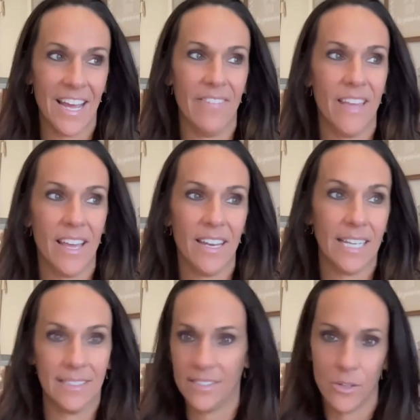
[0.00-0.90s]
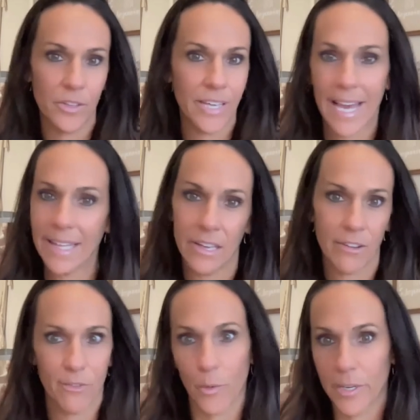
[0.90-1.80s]
And then I still only had like
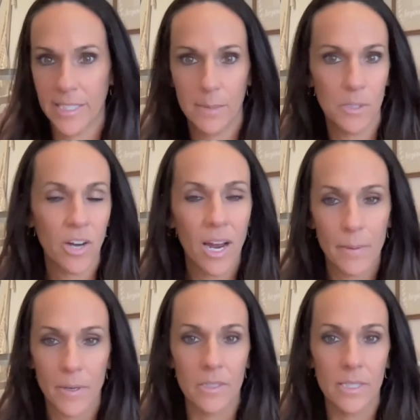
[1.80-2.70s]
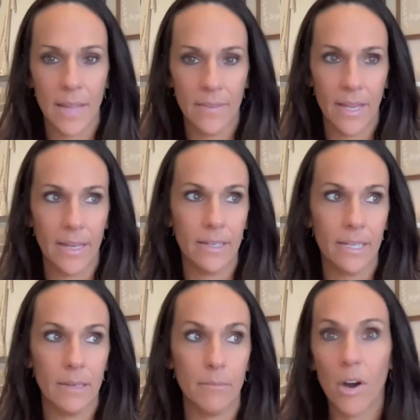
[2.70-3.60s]
40 subscribers. And then
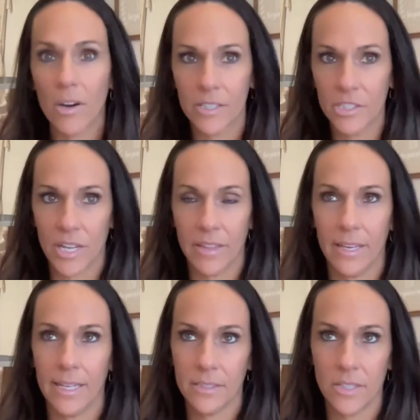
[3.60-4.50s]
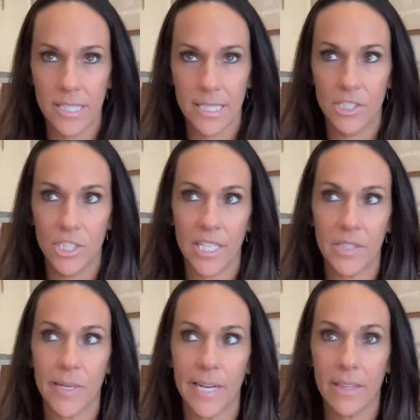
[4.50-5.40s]
in March, I think I started in
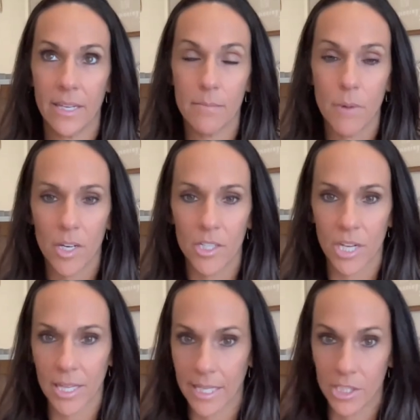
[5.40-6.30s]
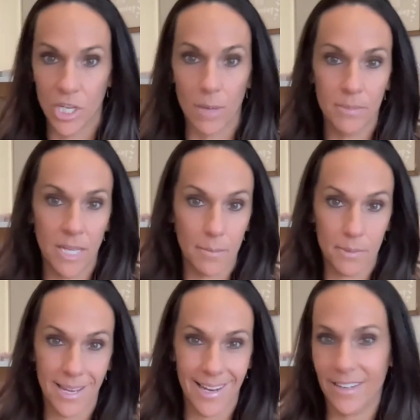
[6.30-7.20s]
January. And then in March, I like jumped up
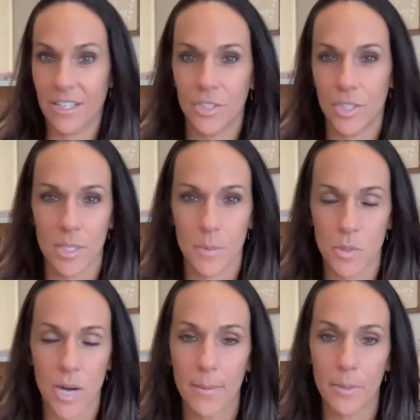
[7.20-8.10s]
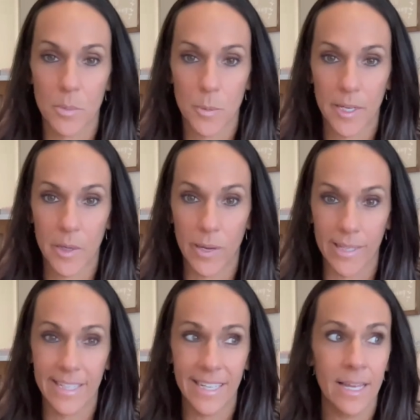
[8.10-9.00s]
to 800 subscribers pretty
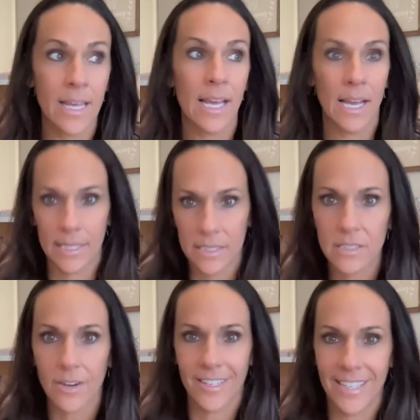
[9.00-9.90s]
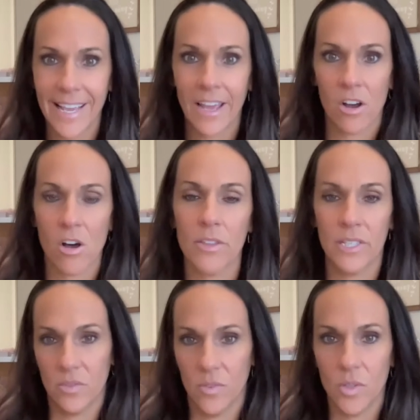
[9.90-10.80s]
quickly and started to get all
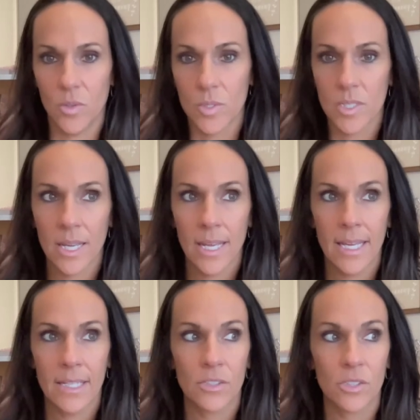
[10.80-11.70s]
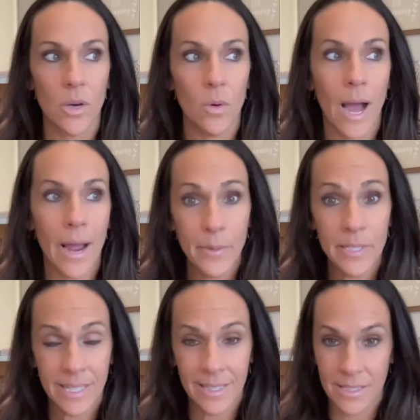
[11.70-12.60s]
these views. So I
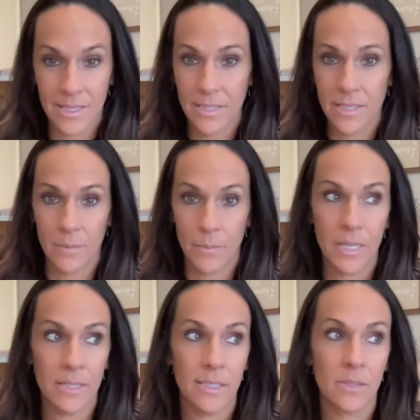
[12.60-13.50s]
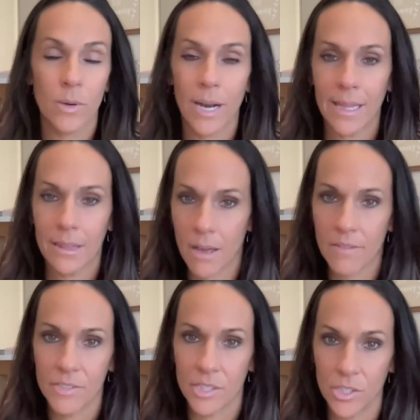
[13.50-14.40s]
was consistent because it's what I
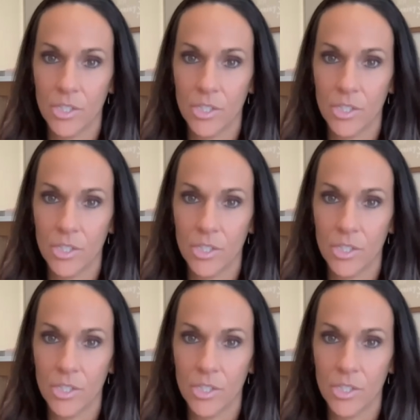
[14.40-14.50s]
love to